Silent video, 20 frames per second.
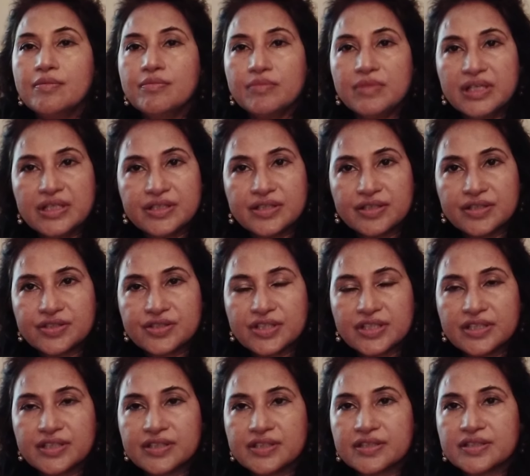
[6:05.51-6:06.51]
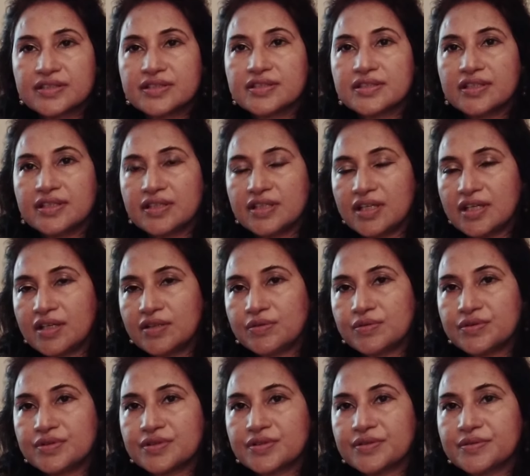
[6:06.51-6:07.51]
major changes in the
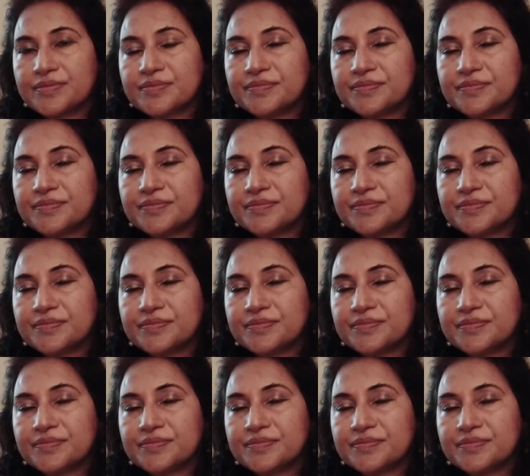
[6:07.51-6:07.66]
house.